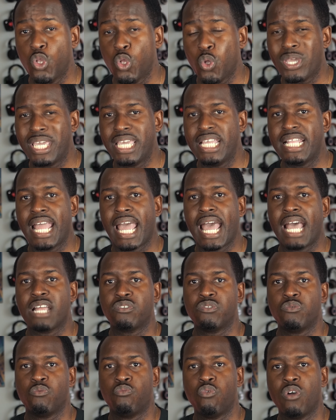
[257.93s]
looking at
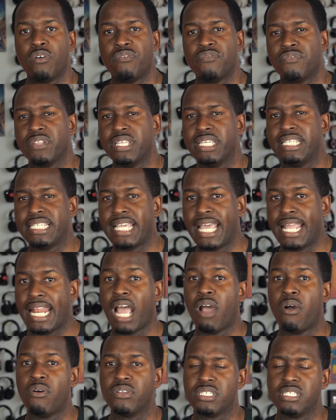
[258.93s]
roughly 10
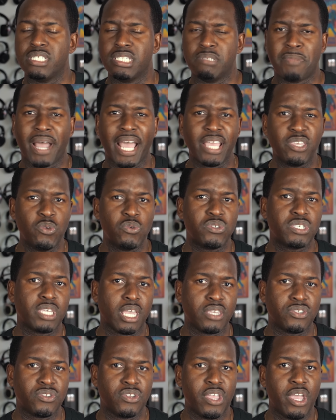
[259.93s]
hours in my use
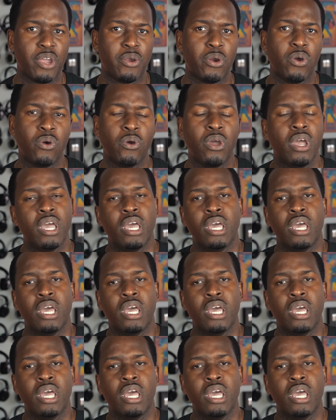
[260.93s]
case scenario.